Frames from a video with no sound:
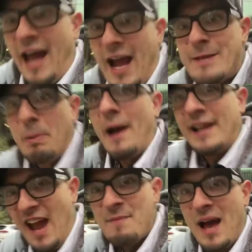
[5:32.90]
him the idea
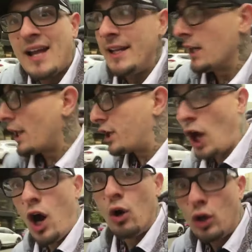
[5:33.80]
like, yo, look, we'll
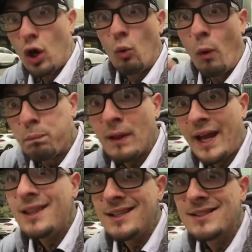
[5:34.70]
plant these guys
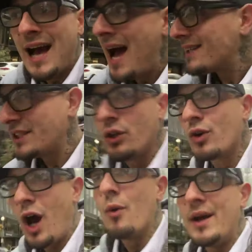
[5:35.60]
and they'll go in there
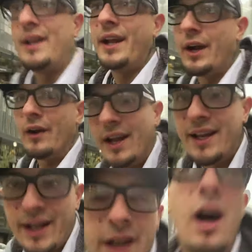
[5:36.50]
and then, all right, I'll be
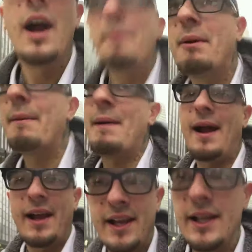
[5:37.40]
right back. I got to get in here real quick.